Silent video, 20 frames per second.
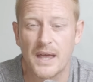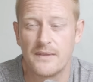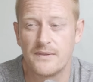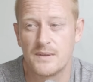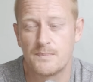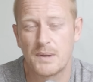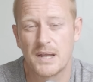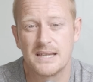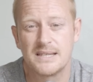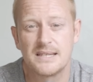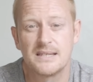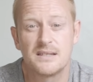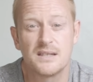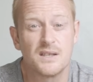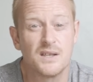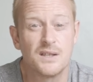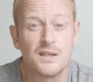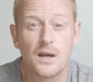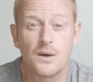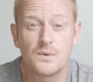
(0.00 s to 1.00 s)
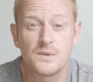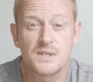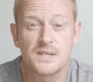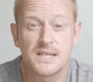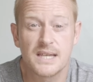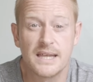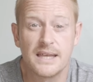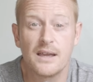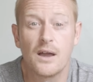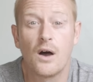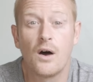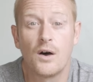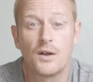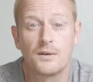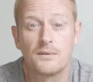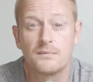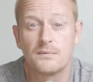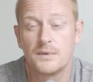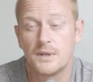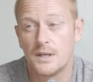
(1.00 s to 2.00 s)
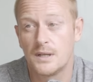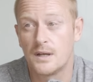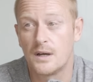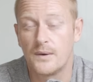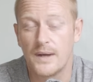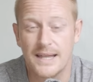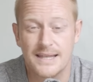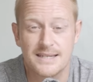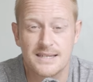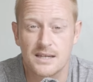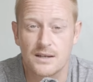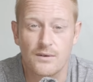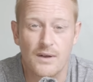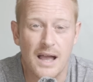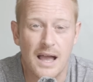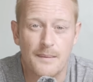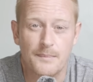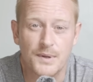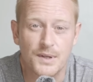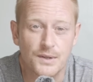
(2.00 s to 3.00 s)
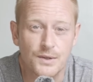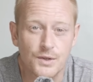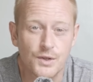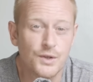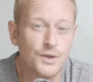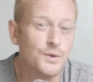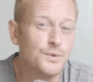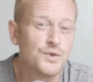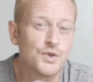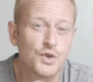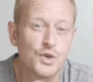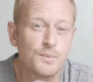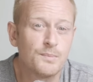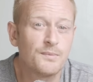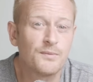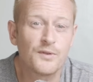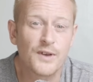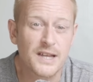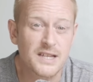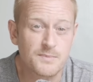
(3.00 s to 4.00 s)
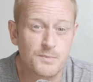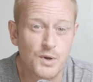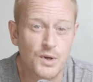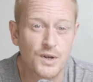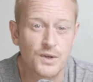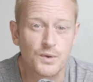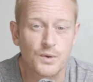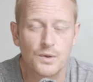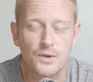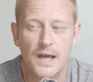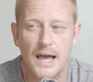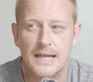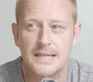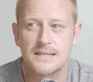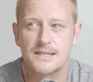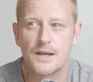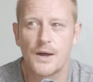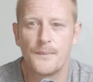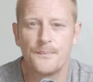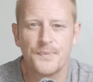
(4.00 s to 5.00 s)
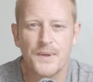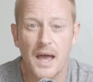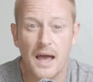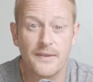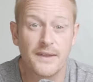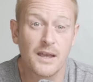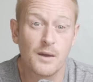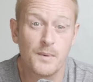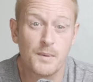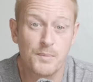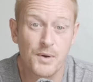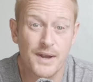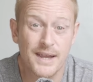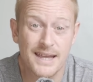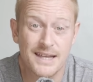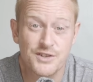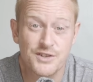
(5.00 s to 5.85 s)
and the places that you don't see on, Instagram and YouTube and Facebook and all that. So I think it'll be pretty